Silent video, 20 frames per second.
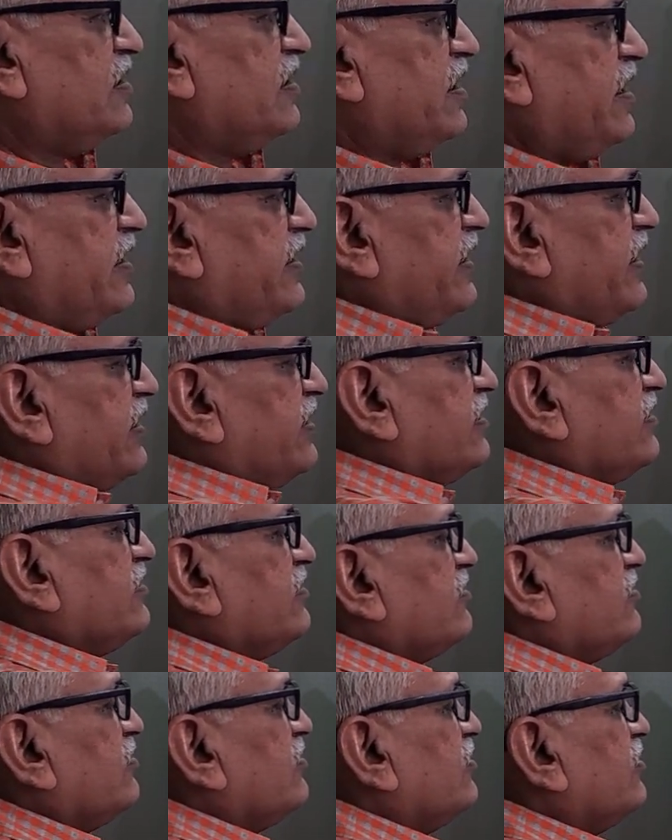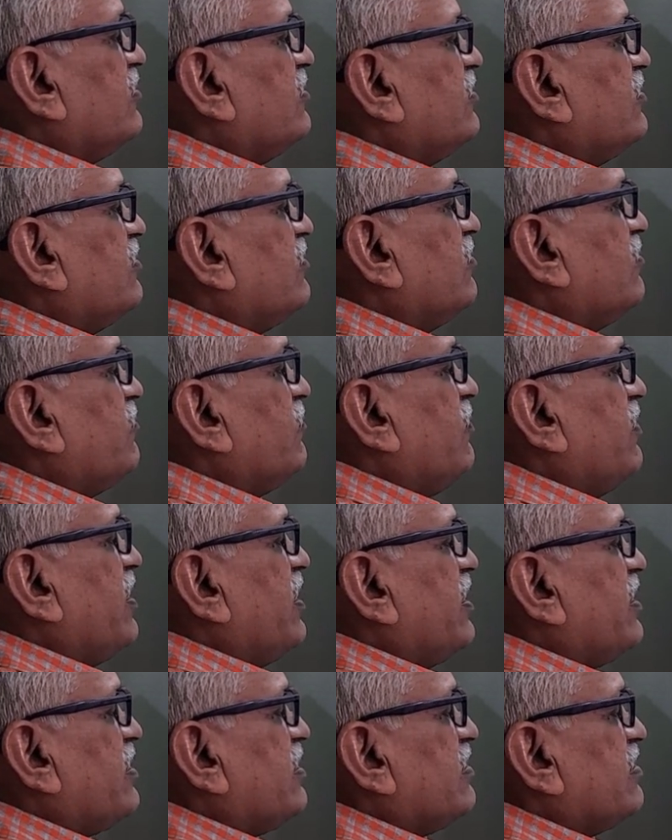And then
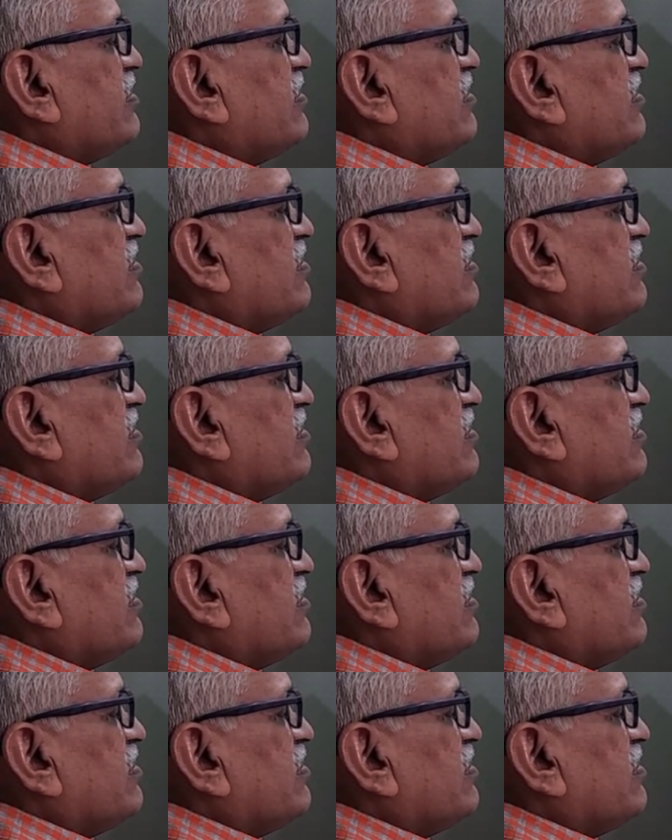where